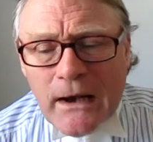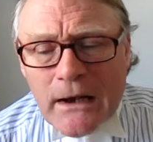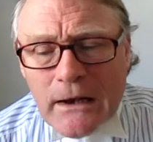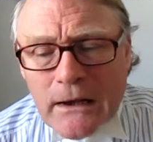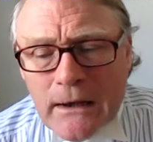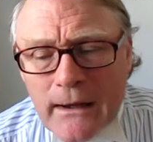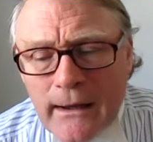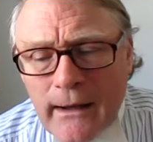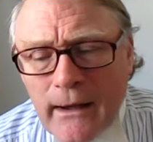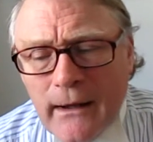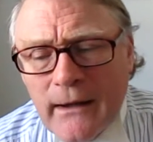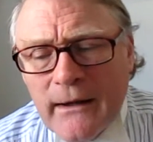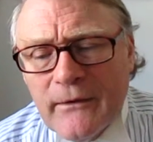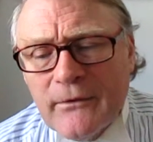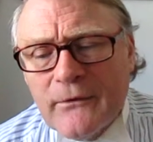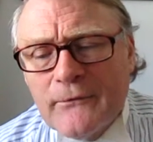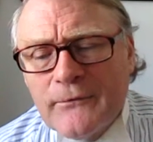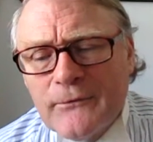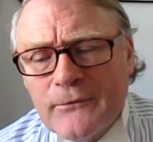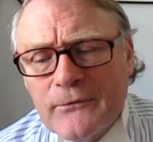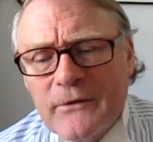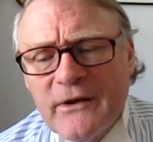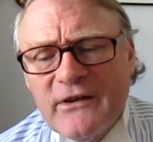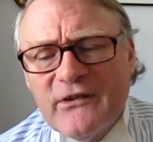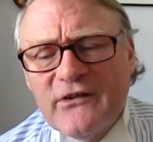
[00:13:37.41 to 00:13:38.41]
Clearly, the
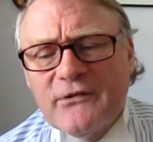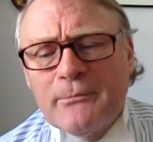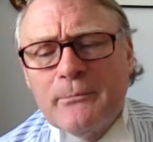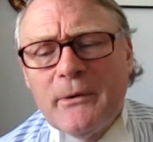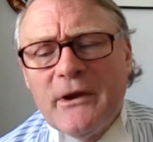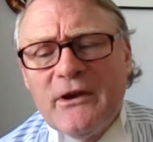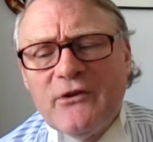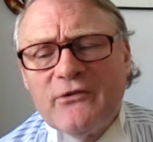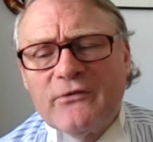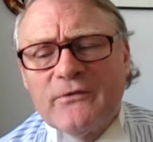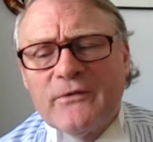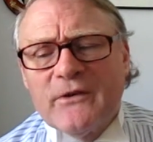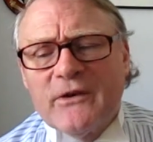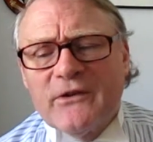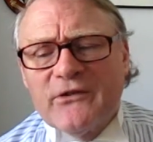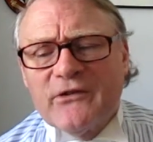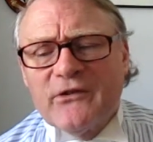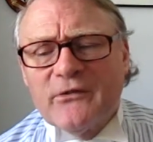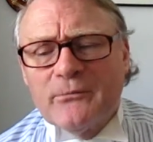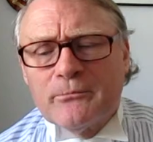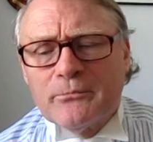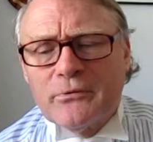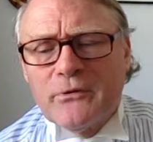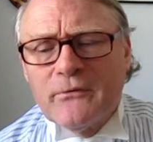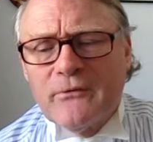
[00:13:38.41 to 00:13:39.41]
free speech
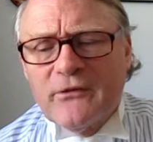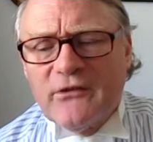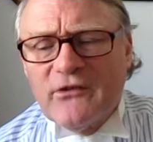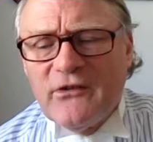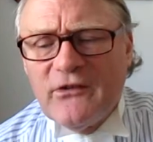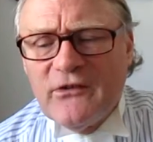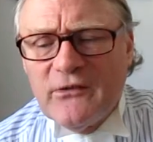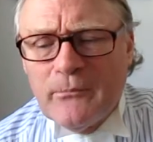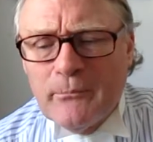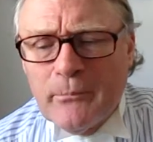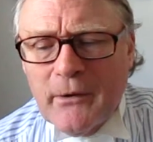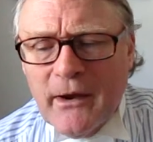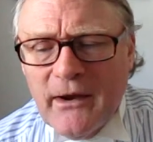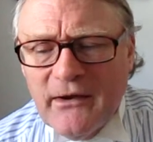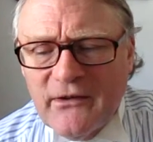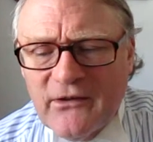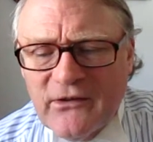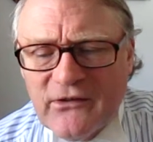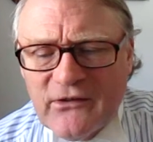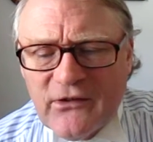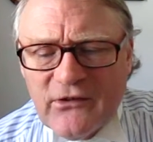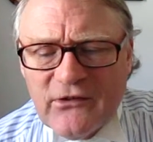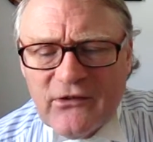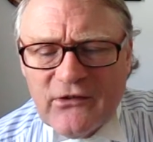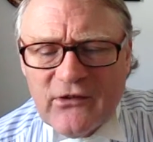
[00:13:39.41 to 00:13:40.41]
versus privacy debate
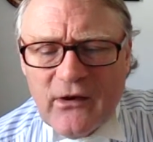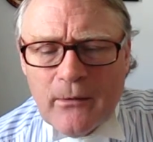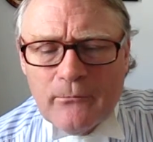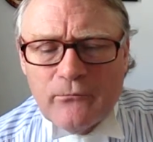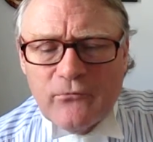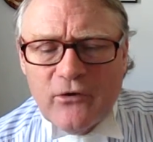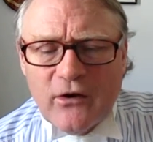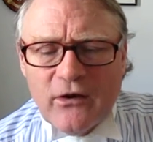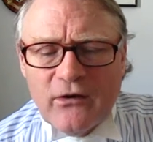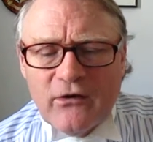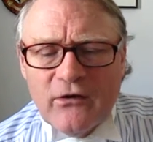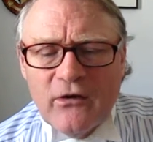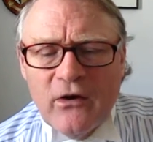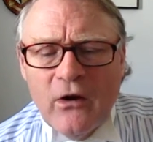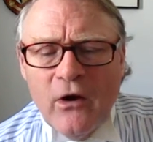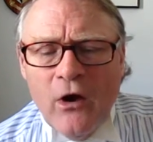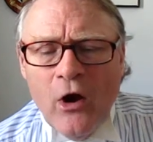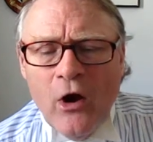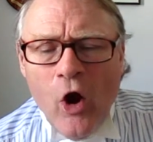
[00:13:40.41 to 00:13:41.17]
is a subject